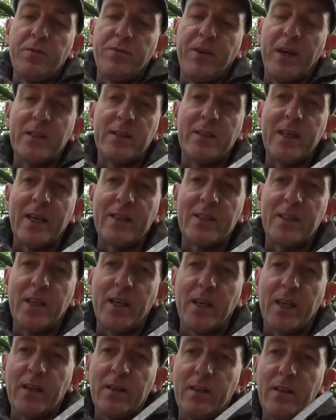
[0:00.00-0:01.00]

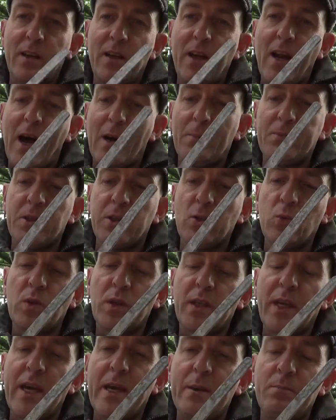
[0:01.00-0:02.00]
fantastic and an
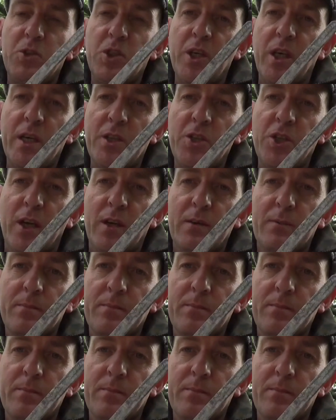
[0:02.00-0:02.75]
absolute game changer.